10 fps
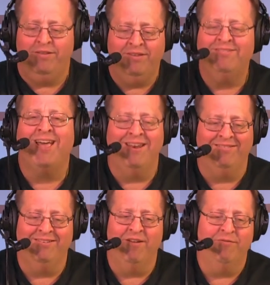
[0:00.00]
This kind
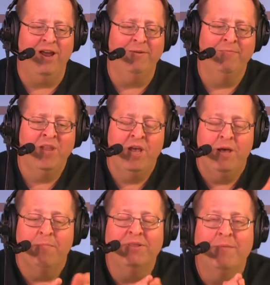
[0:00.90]
of stuff, right?
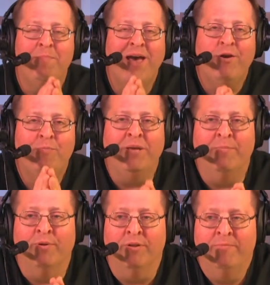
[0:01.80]
But the better
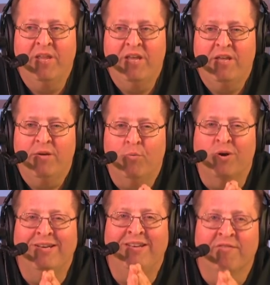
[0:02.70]
people
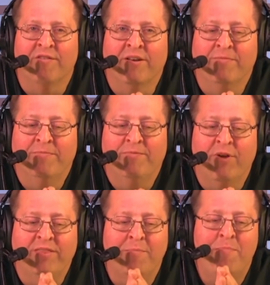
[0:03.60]
were different, right?